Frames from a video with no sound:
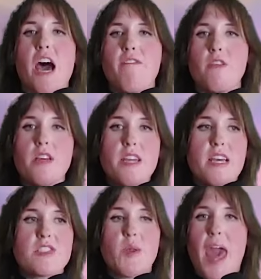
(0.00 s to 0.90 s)
Javelin
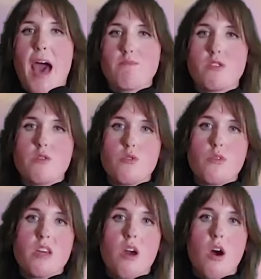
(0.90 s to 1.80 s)
is an
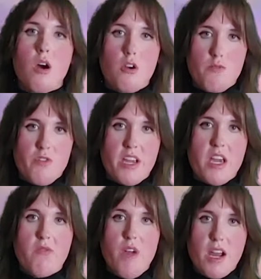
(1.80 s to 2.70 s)
absolutely
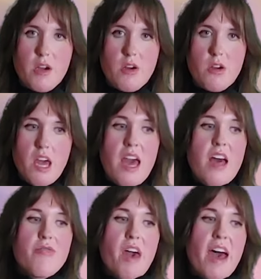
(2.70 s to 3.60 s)
heartbreaking record
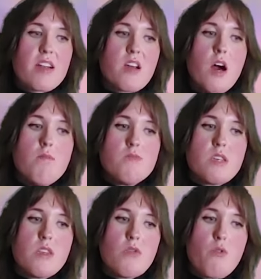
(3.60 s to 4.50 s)
that
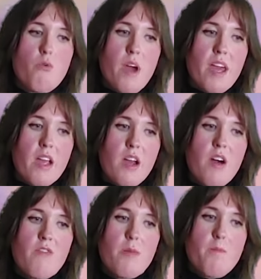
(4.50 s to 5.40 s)
comes in the wake
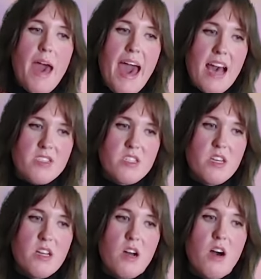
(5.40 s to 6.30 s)
of the passing